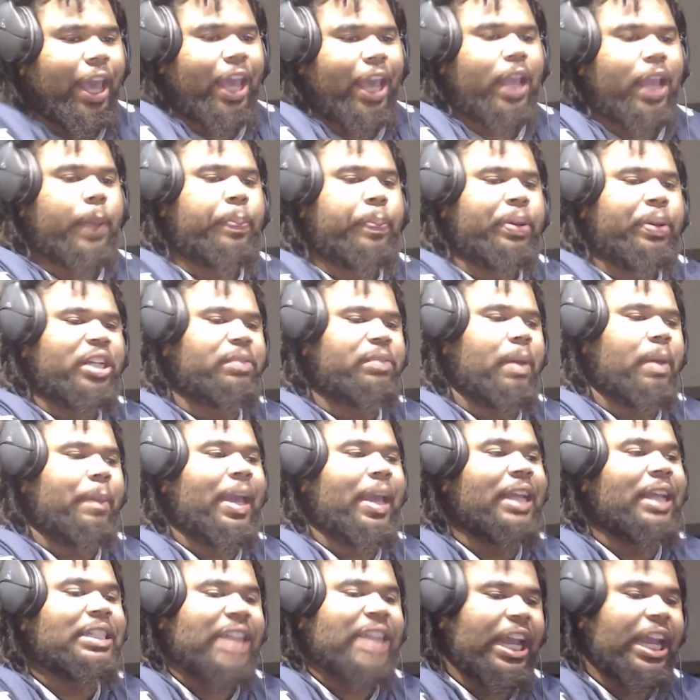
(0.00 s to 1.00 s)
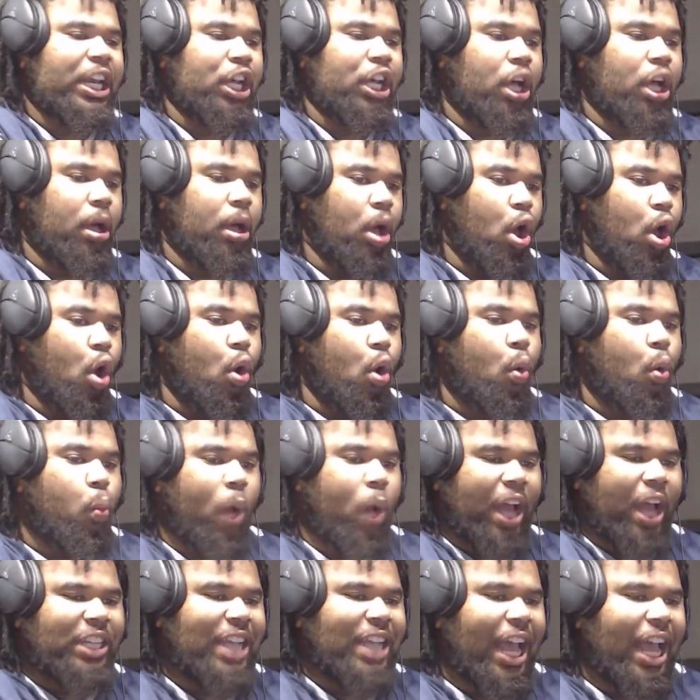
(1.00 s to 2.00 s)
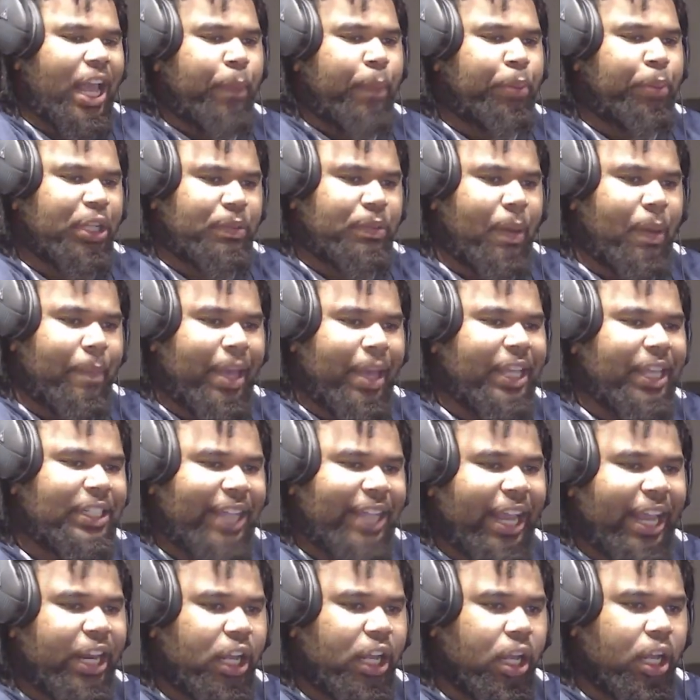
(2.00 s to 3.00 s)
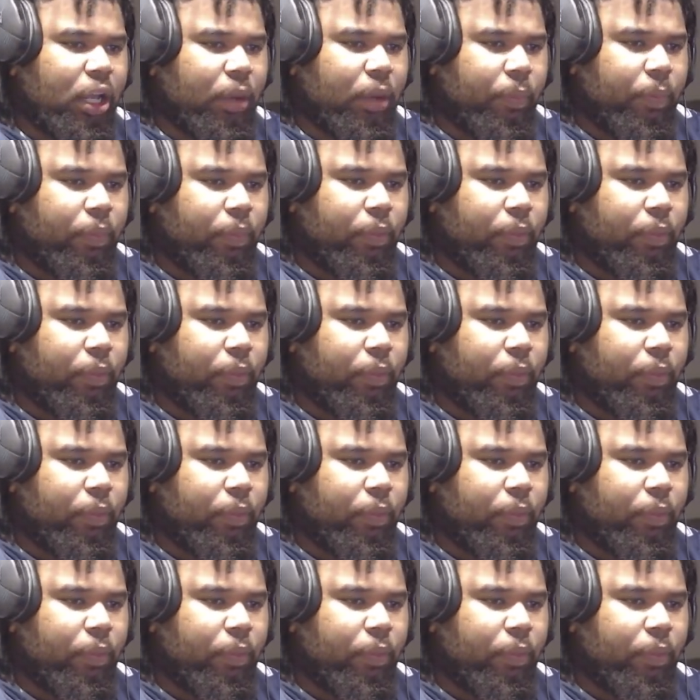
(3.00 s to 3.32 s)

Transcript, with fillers: He pushed my man J Dub. Watch how he pushed my man J Dub.